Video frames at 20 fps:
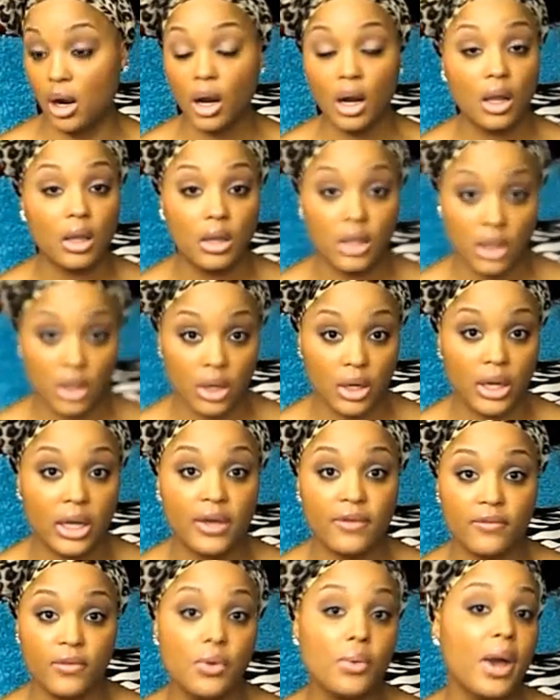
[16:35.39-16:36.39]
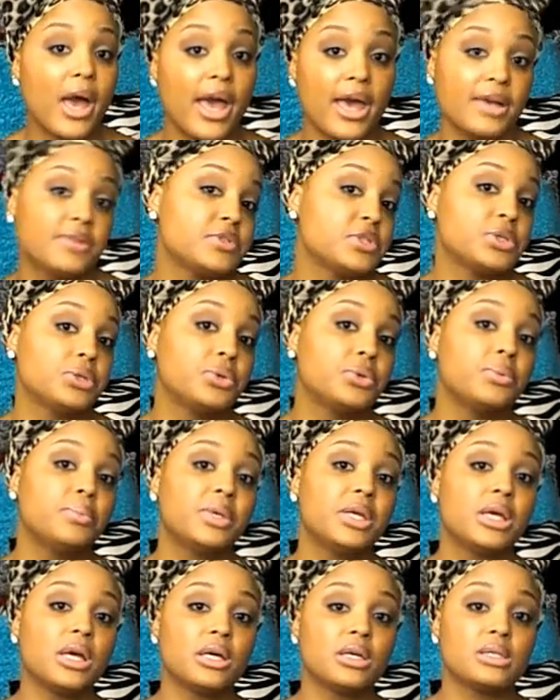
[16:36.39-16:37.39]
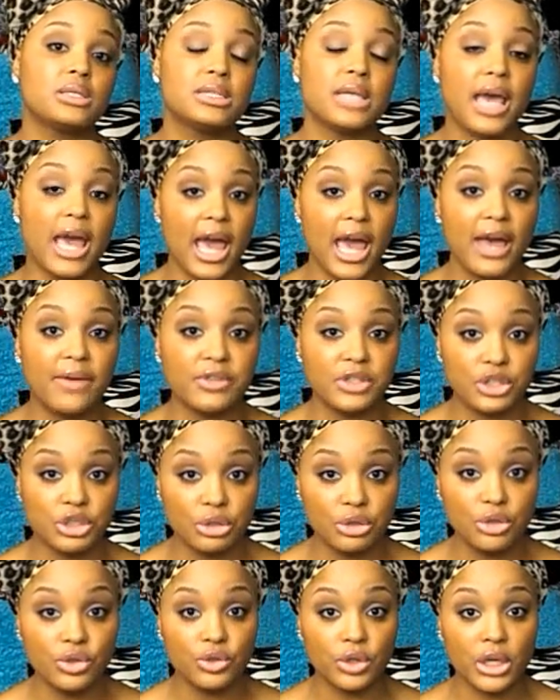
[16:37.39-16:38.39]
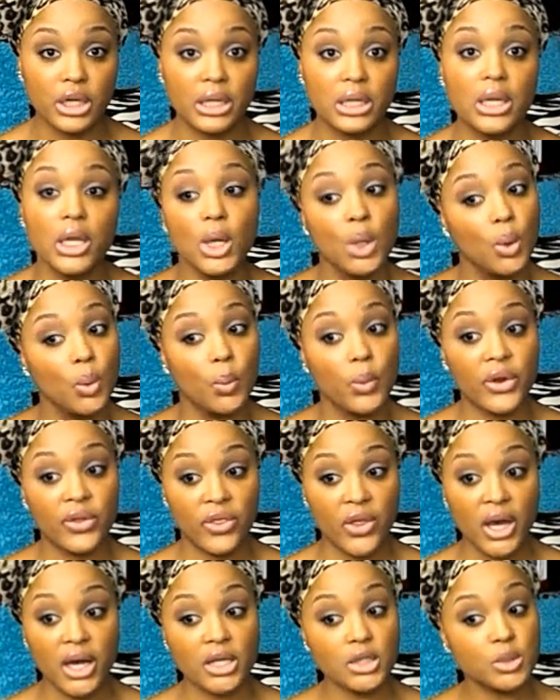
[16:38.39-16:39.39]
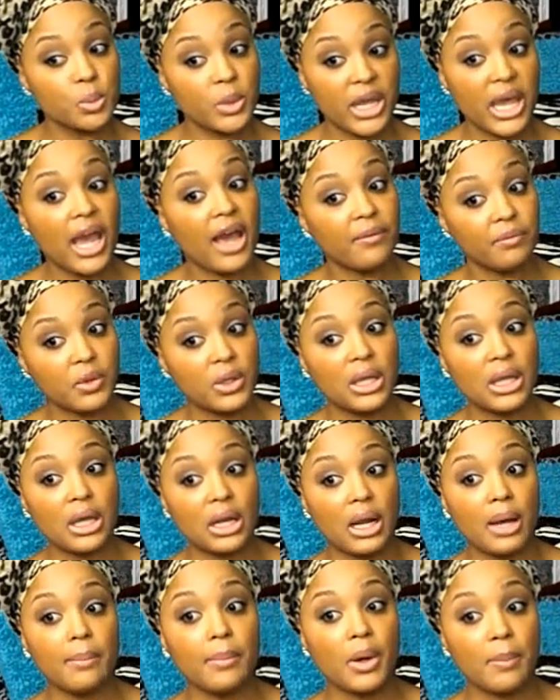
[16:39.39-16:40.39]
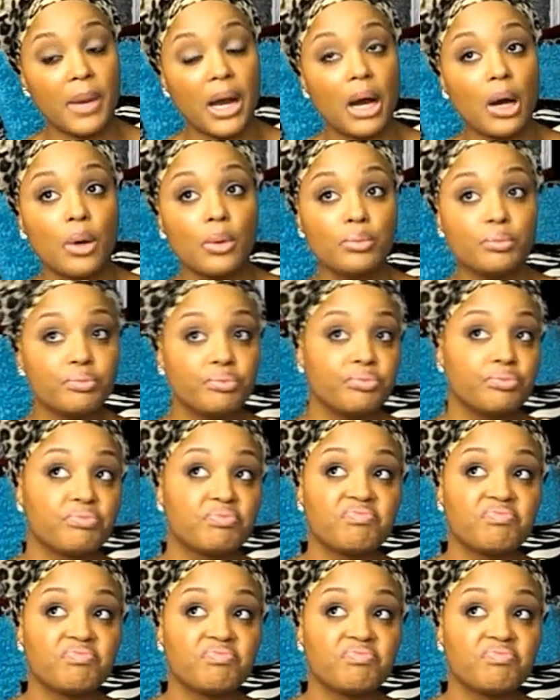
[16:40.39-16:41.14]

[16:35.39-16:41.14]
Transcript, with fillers: earlier if you have to because having children with us, we have to get up about